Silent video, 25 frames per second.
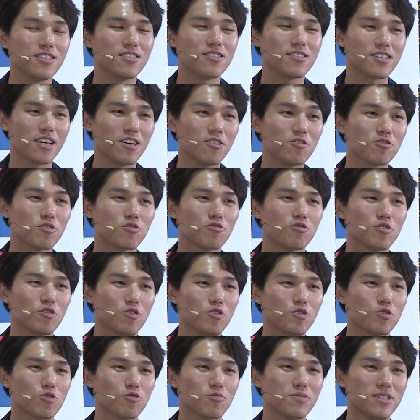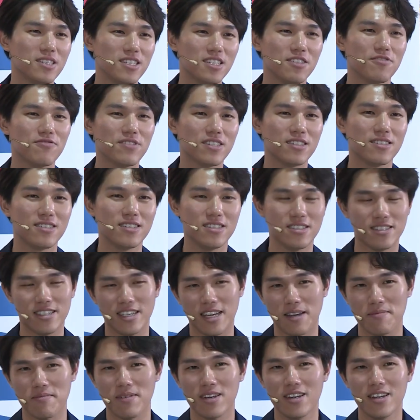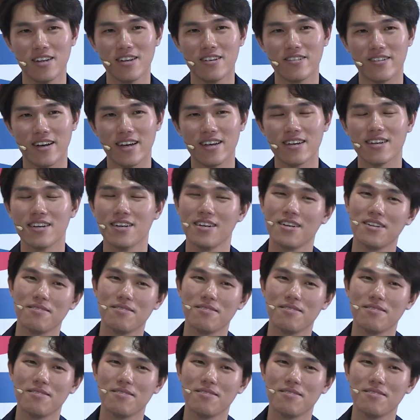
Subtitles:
sell to those who believe in TCM, right?